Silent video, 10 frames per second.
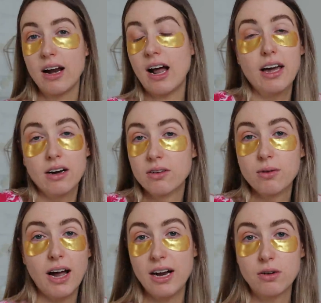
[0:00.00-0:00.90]
I, I don't
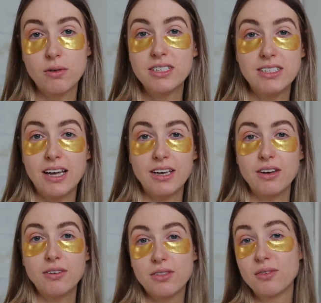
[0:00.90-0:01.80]
know. I don't know what to tell
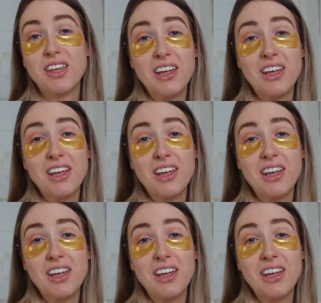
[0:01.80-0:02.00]
you. The,